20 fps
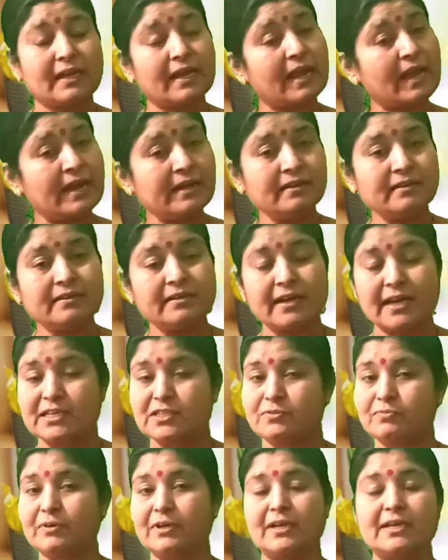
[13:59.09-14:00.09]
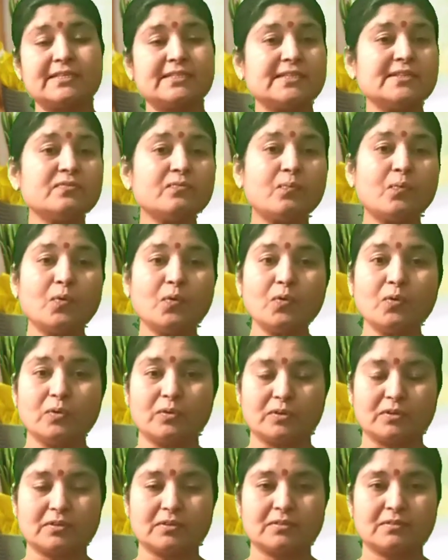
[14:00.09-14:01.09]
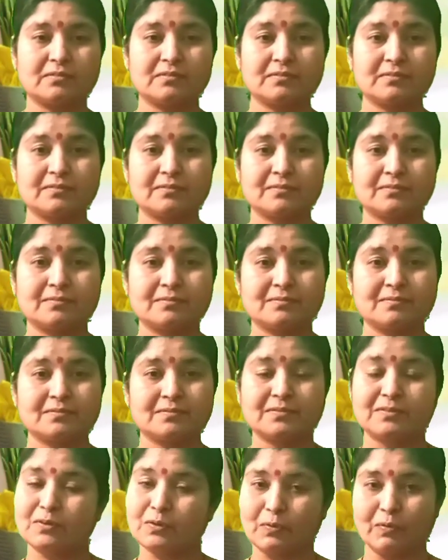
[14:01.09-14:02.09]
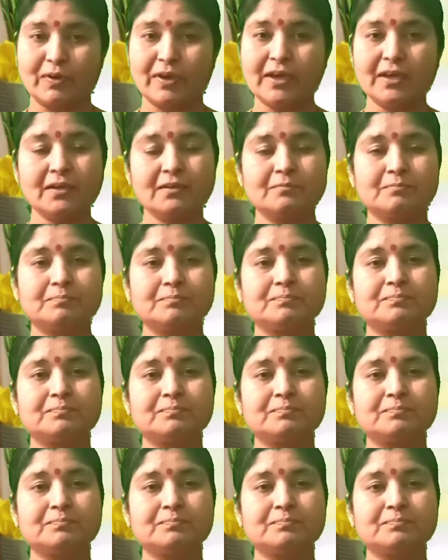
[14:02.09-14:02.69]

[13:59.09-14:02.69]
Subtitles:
and as well as in 4. Okay.